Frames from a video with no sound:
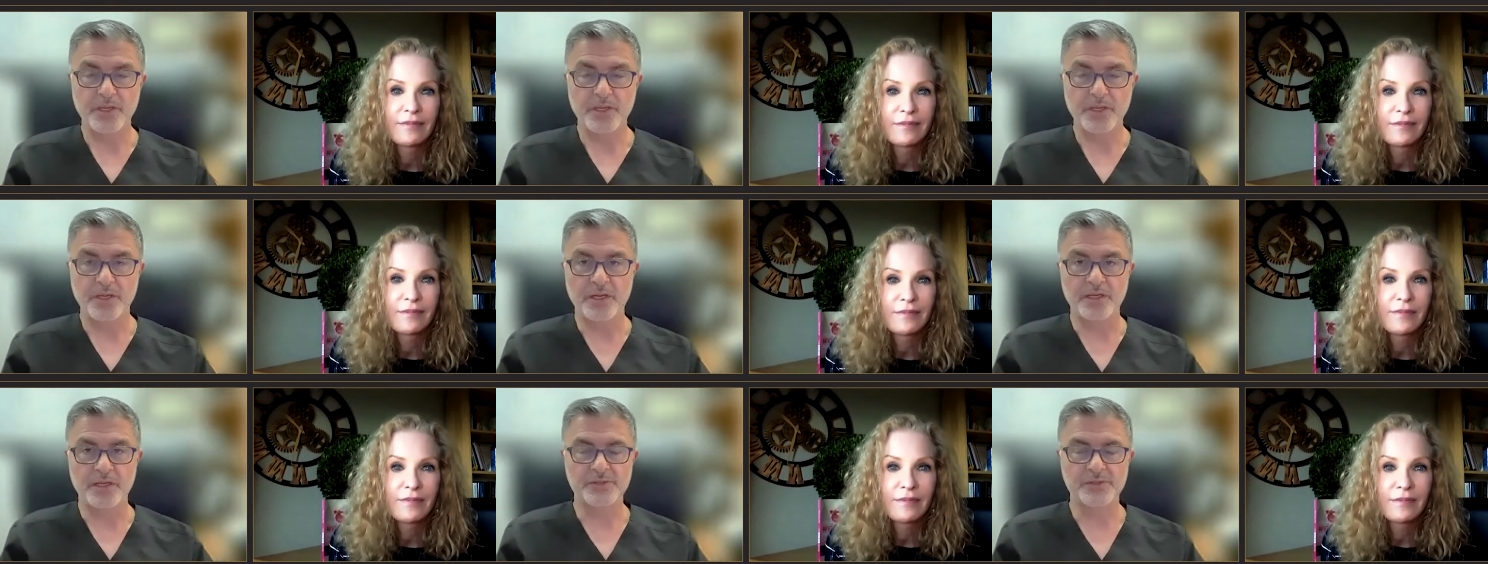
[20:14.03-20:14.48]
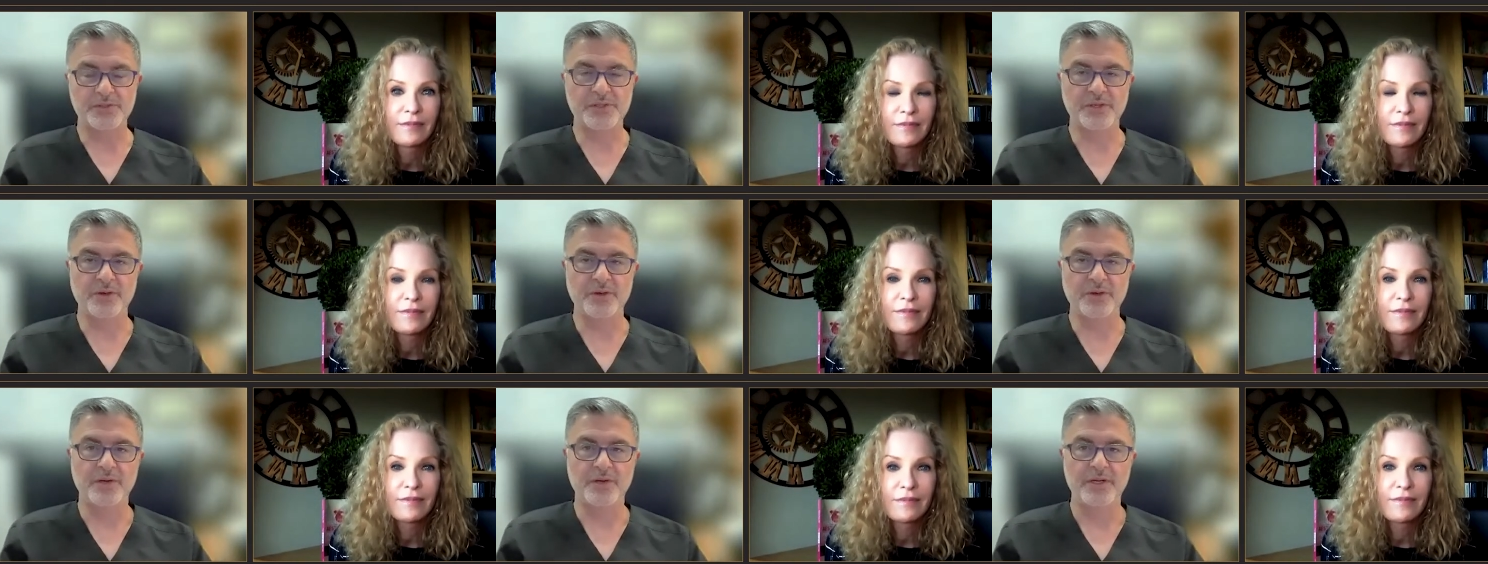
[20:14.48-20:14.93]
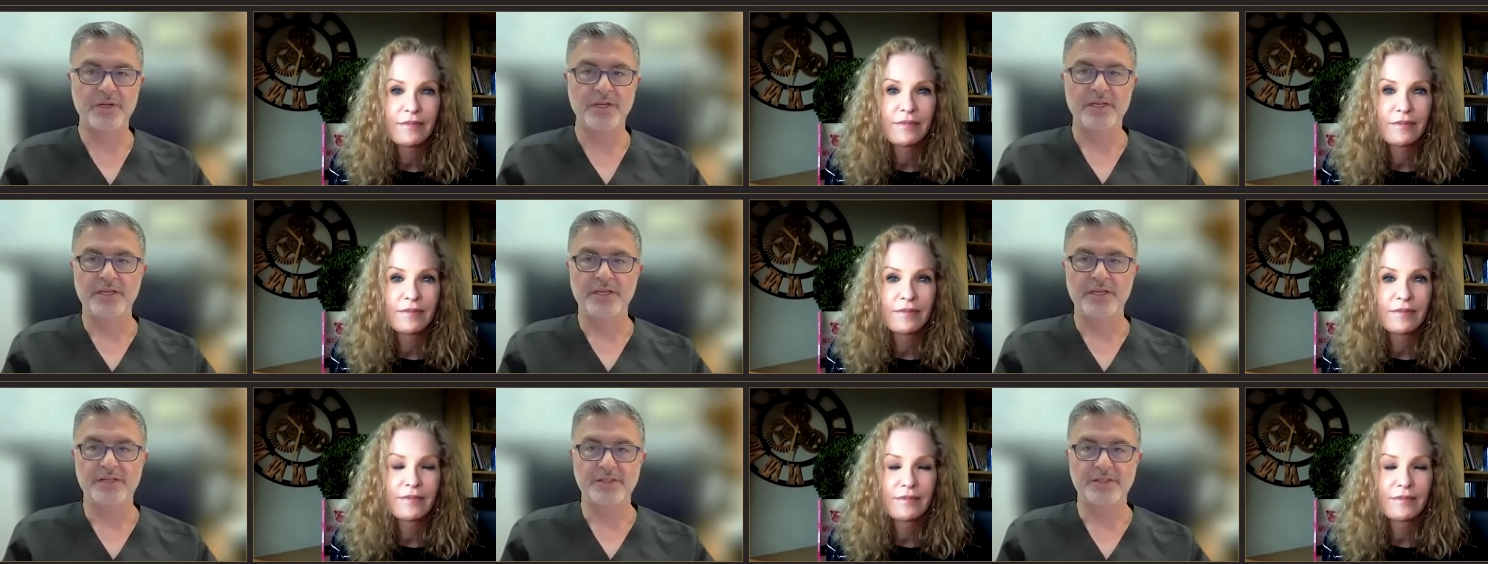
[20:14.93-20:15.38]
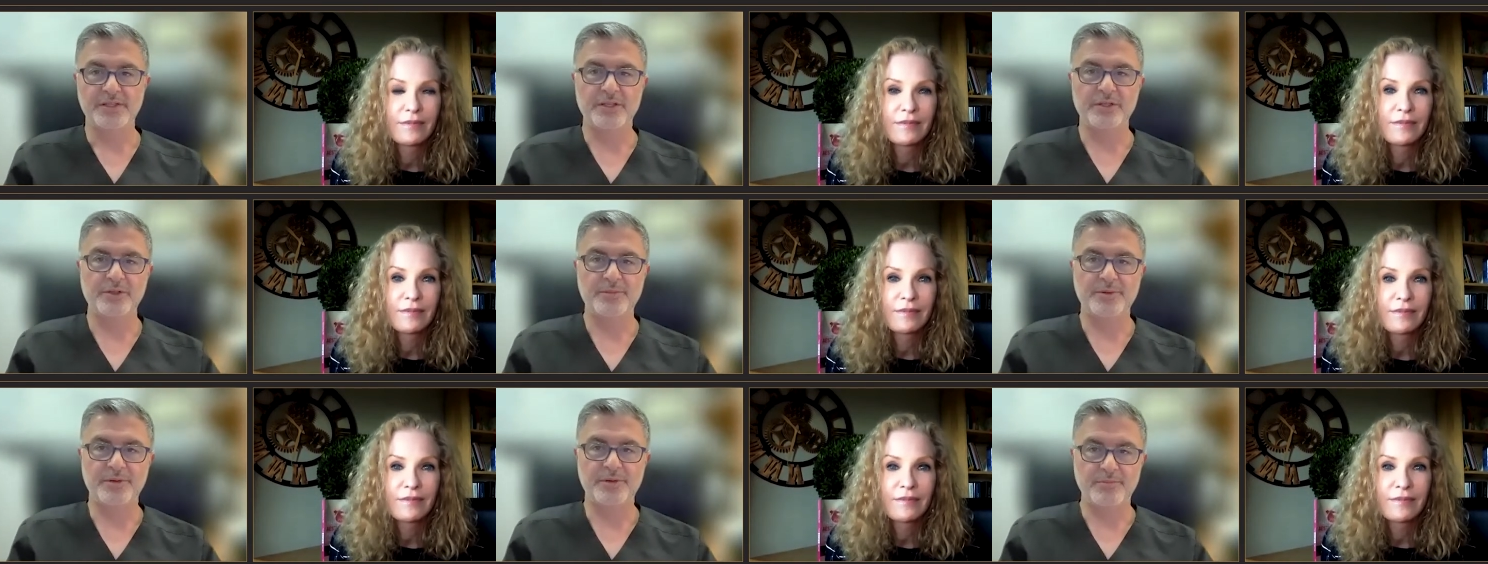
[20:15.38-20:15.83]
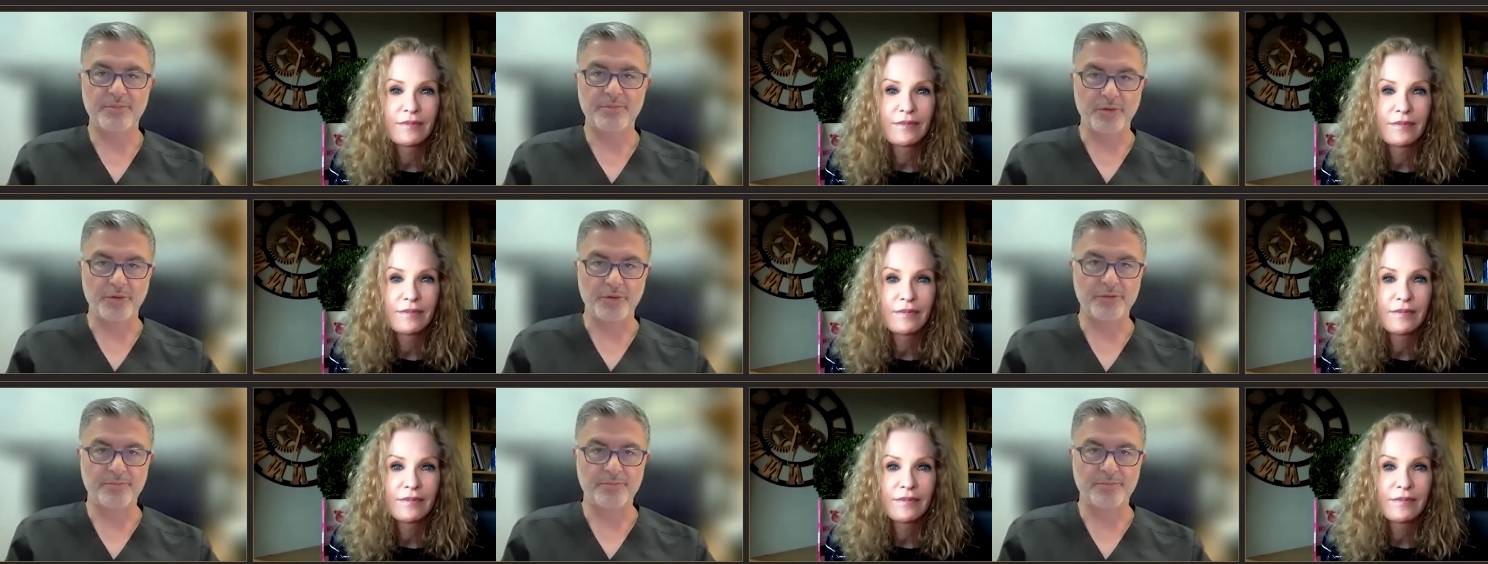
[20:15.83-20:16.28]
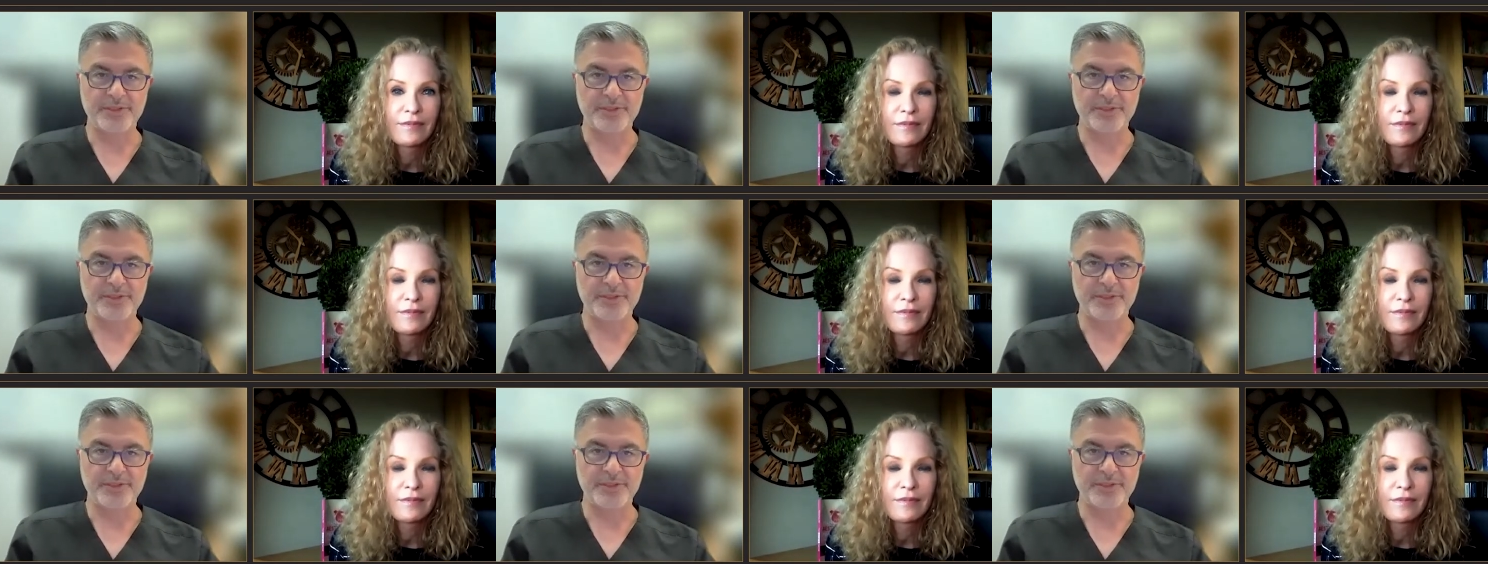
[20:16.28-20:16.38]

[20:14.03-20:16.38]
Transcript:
Speaker 1: Uh, so it's a little bit of both. But